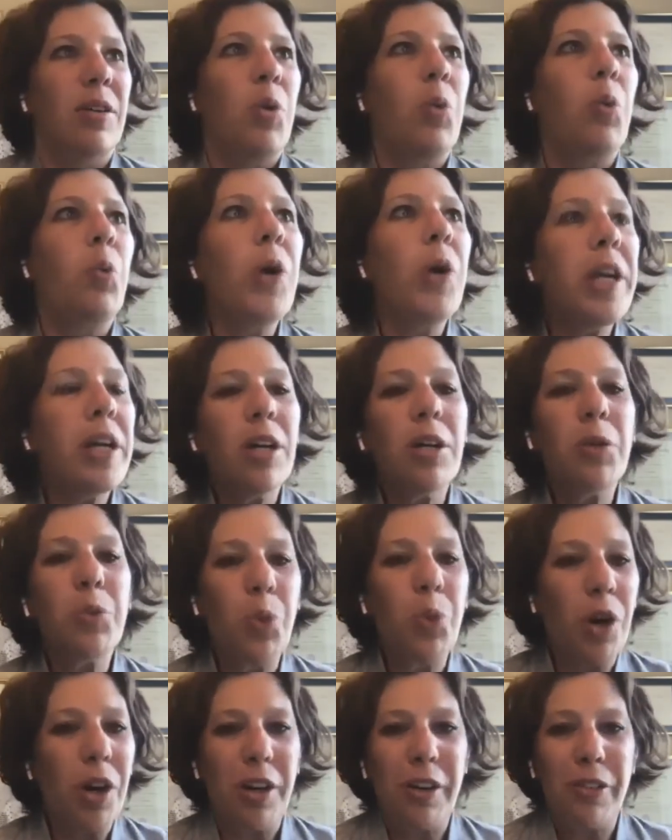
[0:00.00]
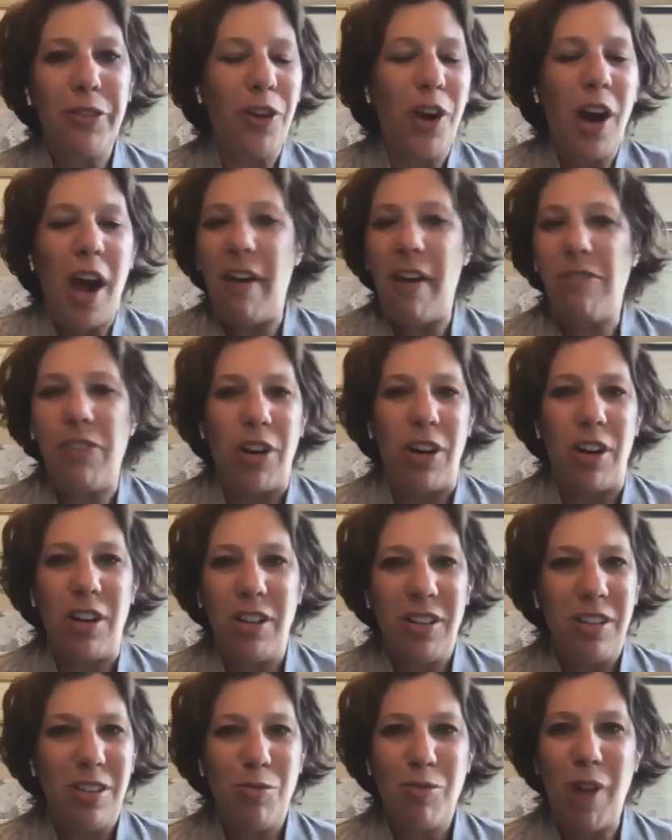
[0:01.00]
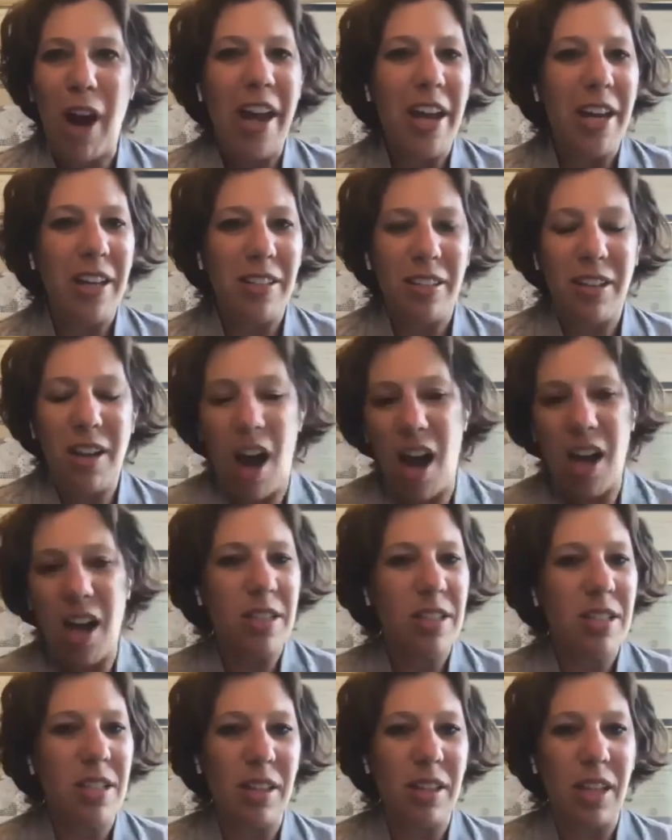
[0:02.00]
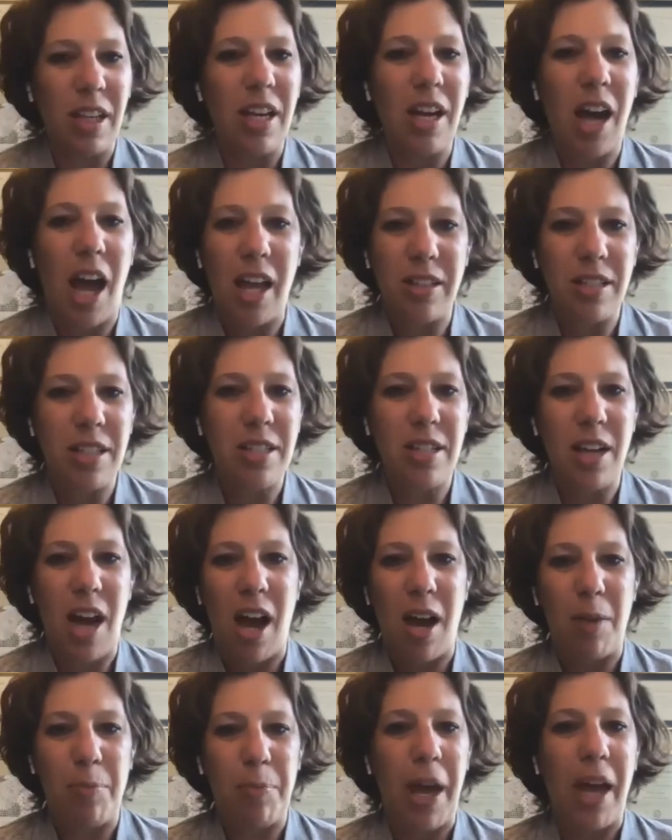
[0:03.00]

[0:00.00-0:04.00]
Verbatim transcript: we could work forever right constantly nonstop